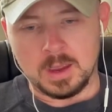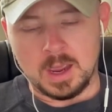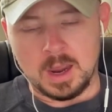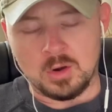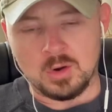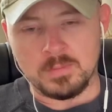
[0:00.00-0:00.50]

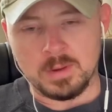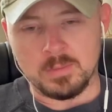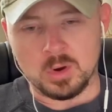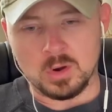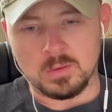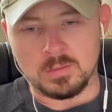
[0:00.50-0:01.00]
I
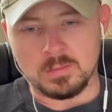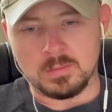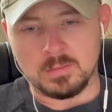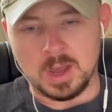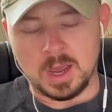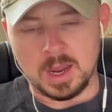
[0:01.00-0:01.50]
remember
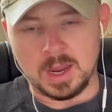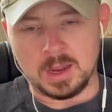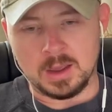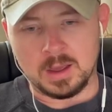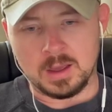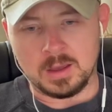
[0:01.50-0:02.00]

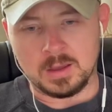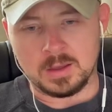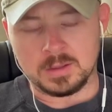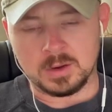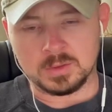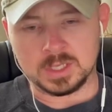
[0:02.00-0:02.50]

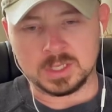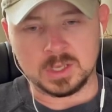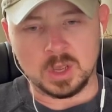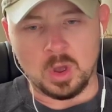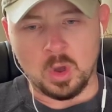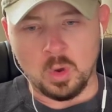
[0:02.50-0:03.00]
there was
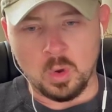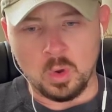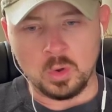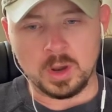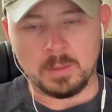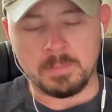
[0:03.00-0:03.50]
this
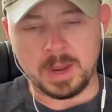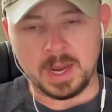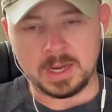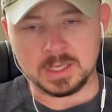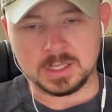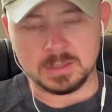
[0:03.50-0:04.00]
old
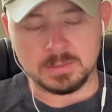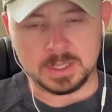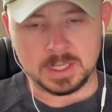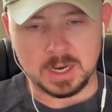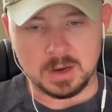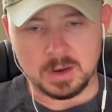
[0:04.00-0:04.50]
abandoned
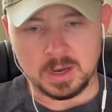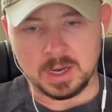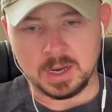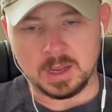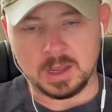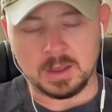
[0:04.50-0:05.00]

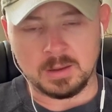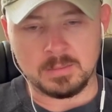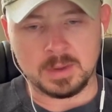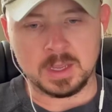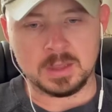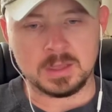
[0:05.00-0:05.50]
cemetery
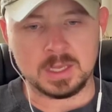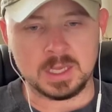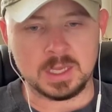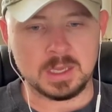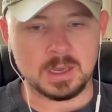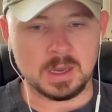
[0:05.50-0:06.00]
in
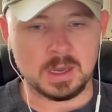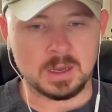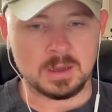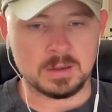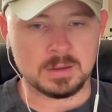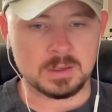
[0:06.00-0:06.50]

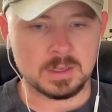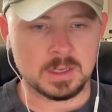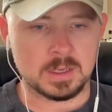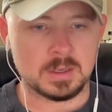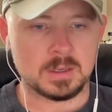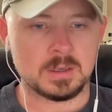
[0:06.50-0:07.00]
the
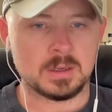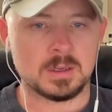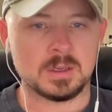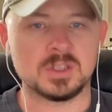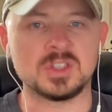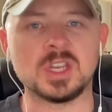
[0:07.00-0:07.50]

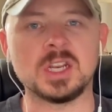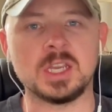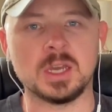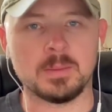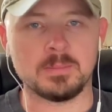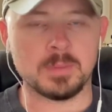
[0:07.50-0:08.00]

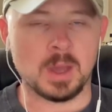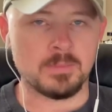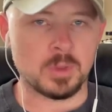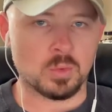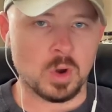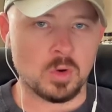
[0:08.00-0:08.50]
city
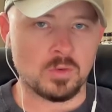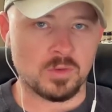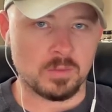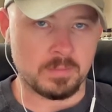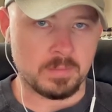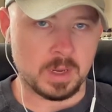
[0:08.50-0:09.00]
up the road
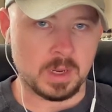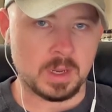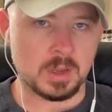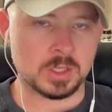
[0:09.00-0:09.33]
from me.